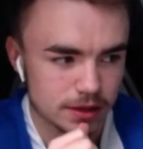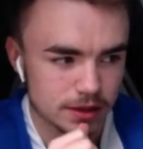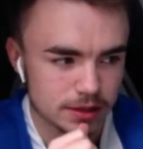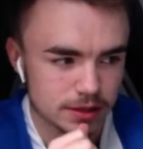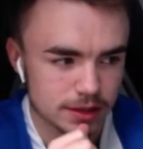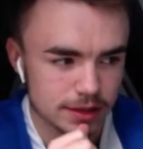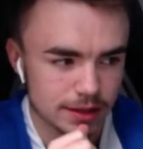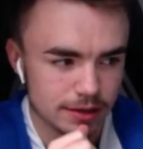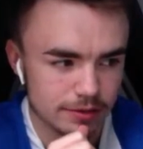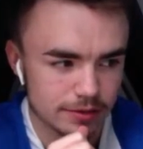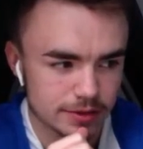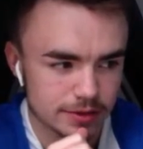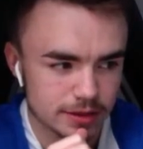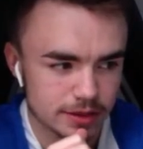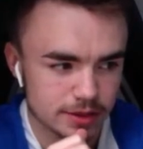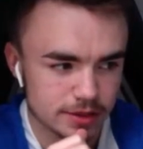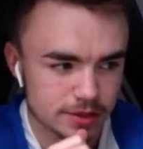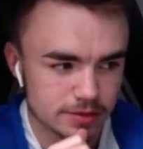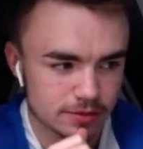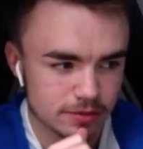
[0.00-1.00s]
Its clearance
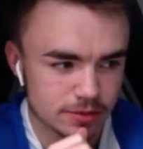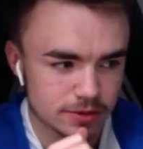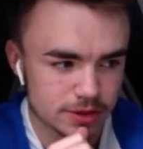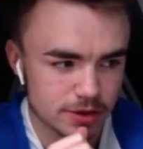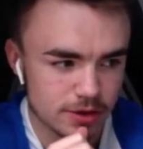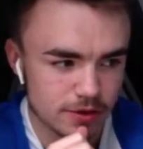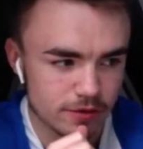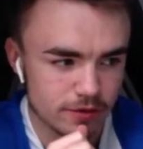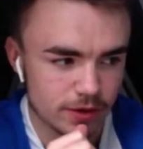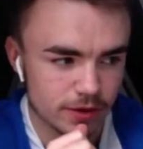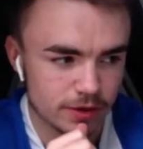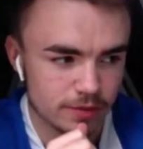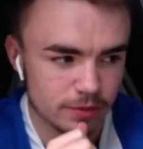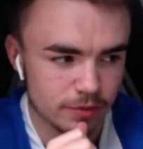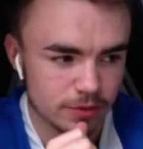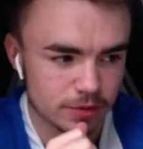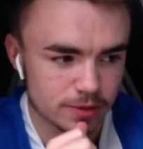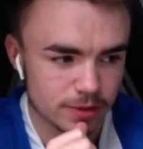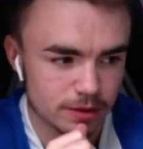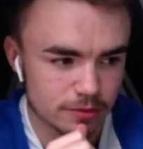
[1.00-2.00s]
heads towards halfway. The
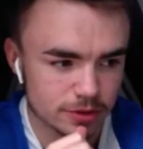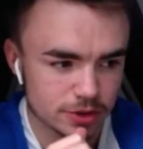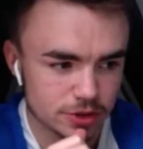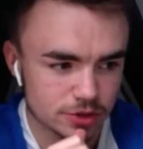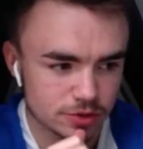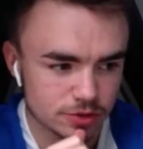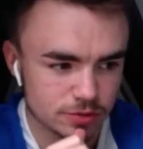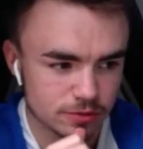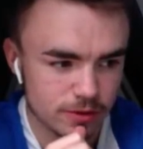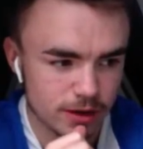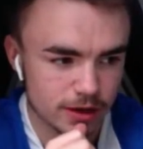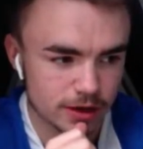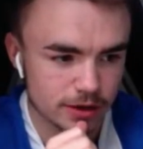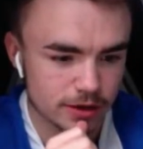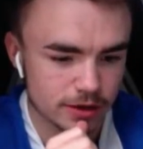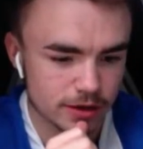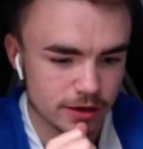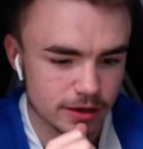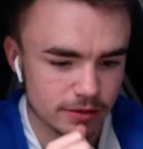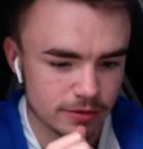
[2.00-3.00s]
ball's back with Sean
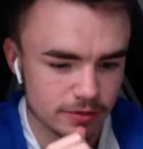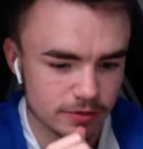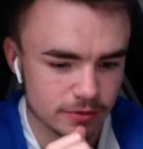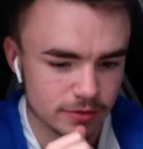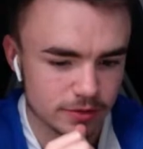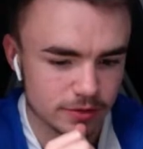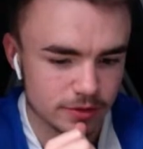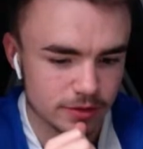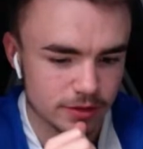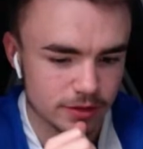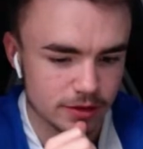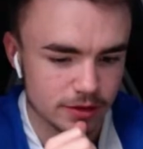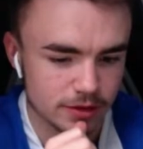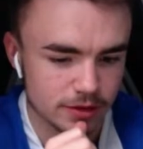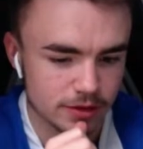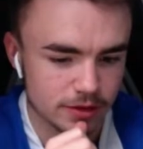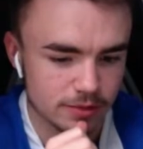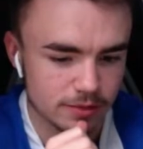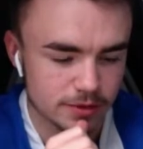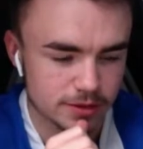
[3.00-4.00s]
Raggett now.
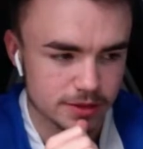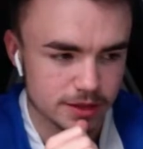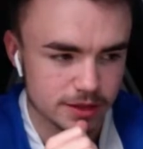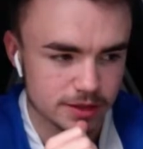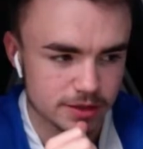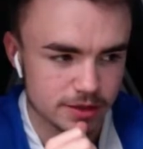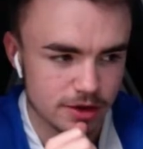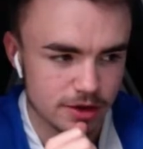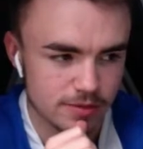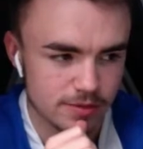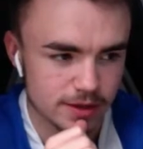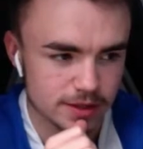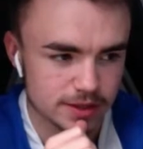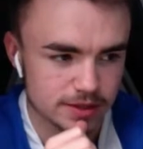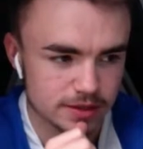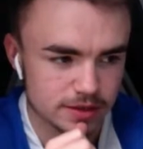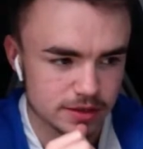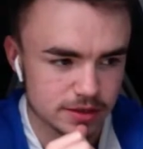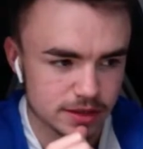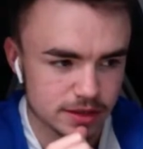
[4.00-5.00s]
The number 6
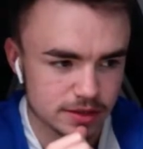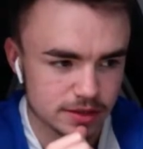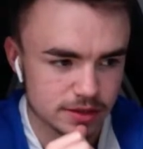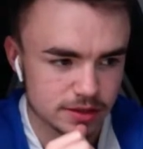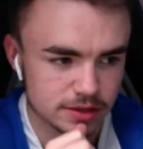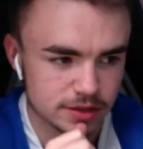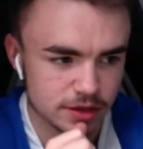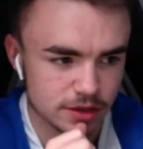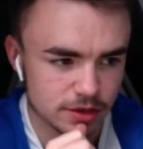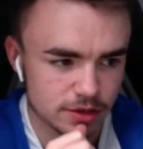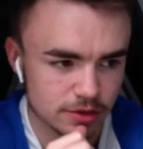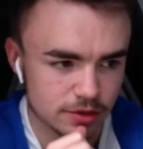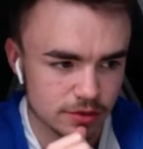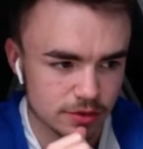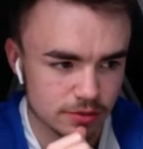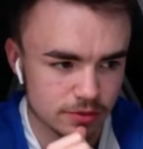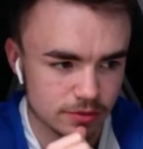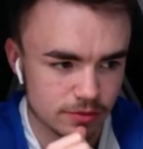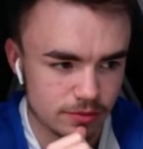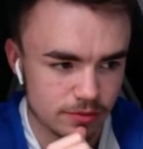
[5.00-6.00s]
Gomez in the centre
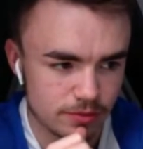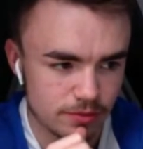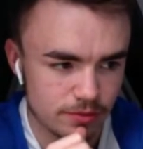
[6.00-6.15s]
circle.